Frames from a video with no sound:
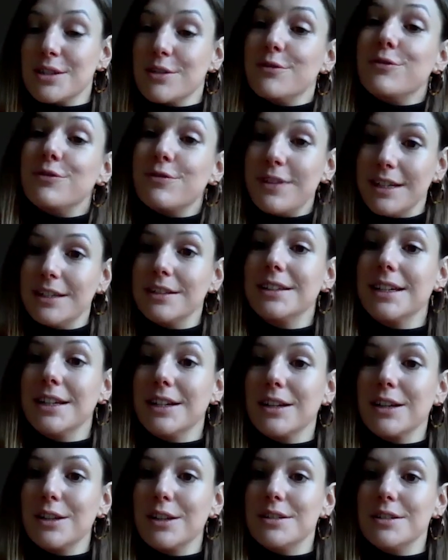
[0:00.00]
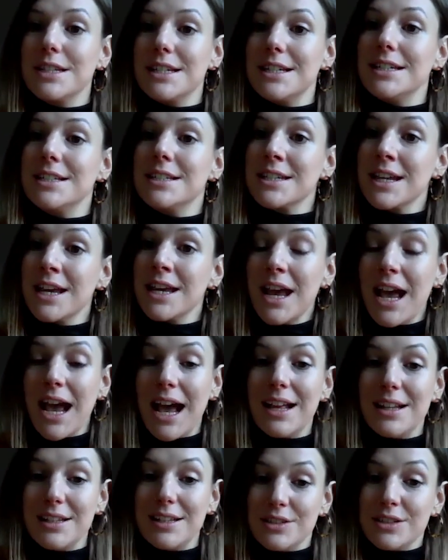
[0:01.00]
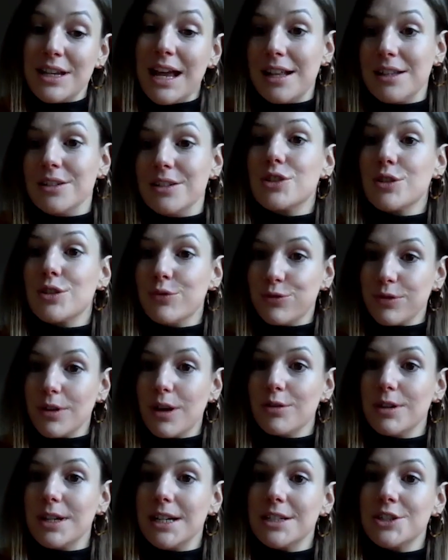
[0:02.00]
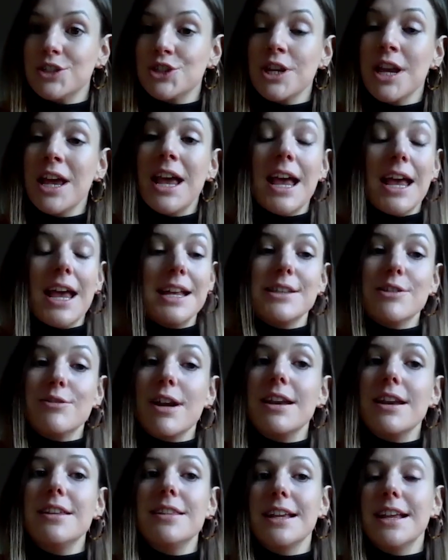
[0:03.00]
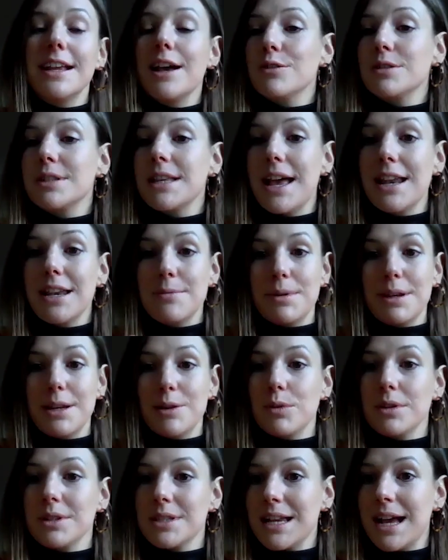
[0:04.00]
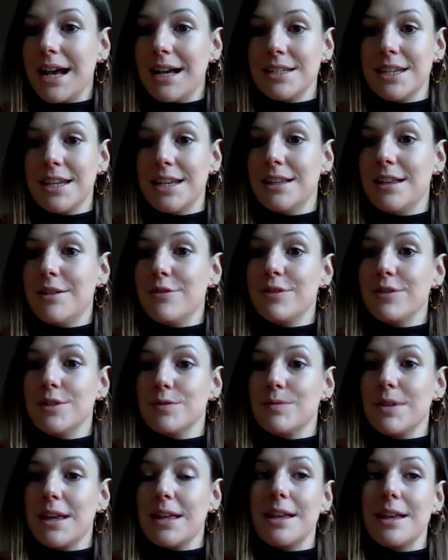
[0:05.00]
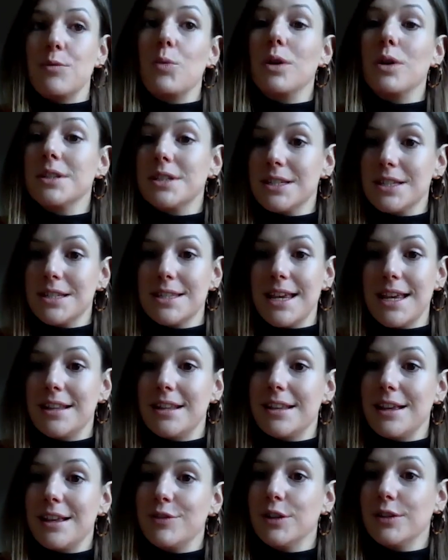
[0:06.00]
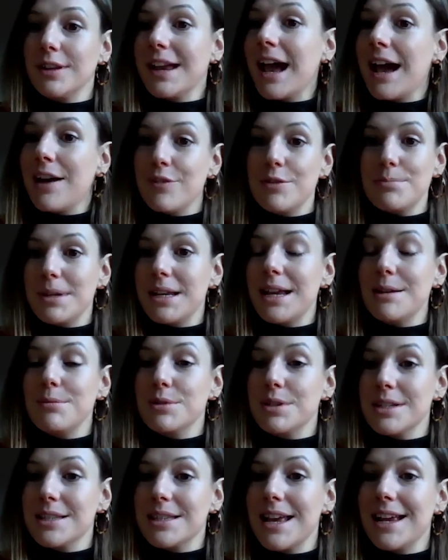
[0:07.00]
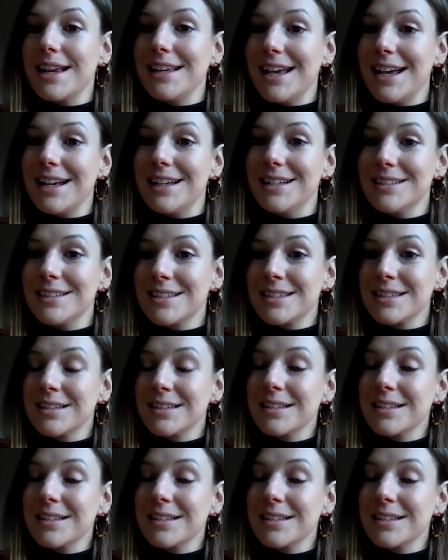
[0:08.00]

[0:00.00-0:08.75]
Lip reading: to feel included and to flourish. Is there anything else that anybody wants to add here that they wanted to say that they feel they haven't been able to say yet?